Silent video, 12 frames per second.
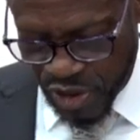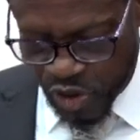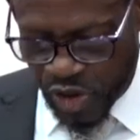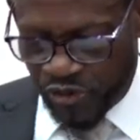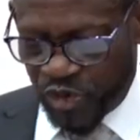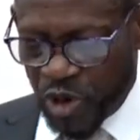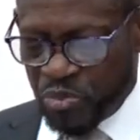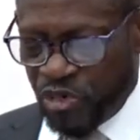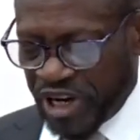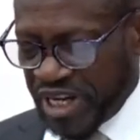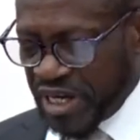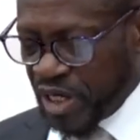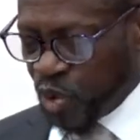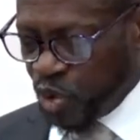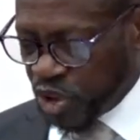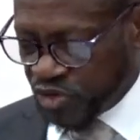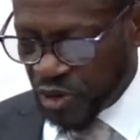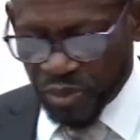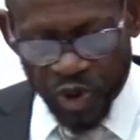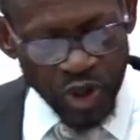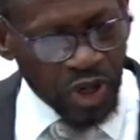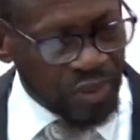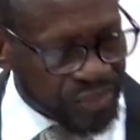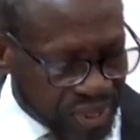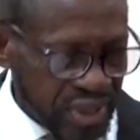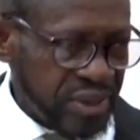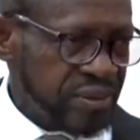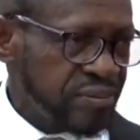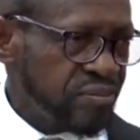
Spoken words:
So if you're bringing in the goods from Colombia